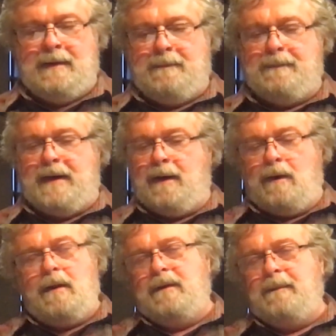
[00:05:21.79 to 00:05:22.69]
by
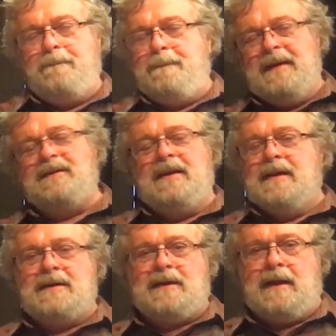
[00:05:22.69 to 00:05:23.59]
all the
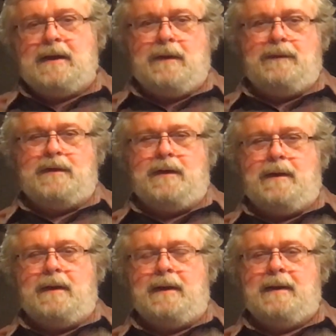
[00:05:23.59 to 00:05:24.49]
busyness that goes on.